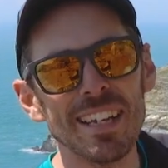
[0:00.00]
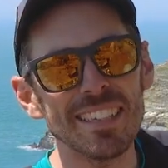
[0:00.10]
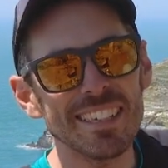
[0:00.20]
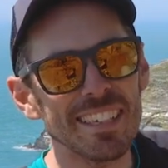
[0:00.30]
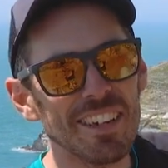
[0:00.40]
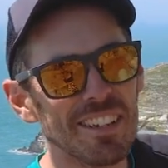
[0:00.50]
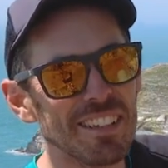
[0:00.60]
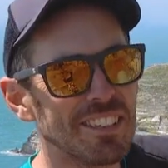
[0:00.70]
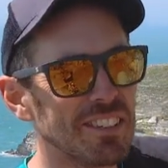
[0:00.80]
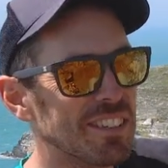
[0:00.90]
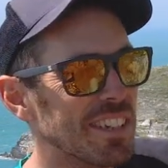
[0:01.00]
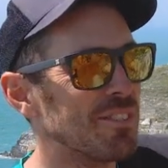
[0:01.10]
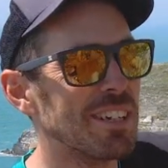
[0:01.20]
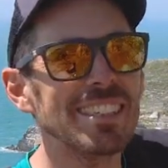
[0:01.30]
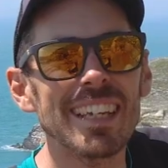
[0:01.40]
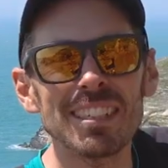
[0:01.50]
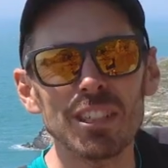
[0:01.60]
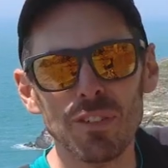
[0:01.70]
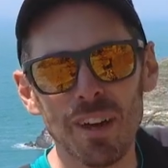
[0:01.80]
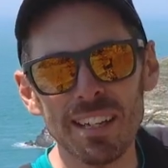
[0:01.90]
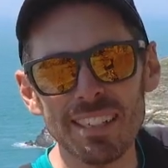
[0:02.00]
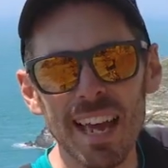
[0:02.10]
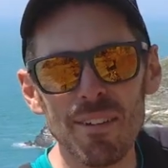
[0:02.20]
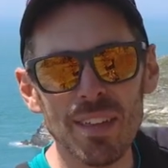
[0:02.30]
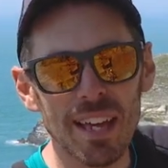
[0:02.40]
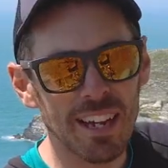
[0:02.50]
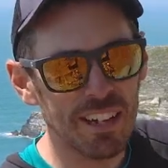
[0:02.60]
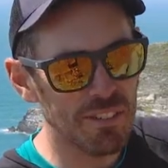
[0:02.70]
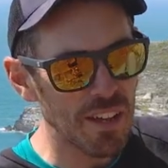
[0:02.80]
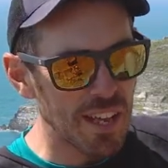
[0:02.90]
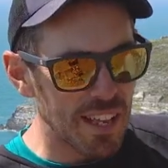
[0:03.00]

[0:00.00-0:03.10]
and you know, it's really satisfying to have that kind of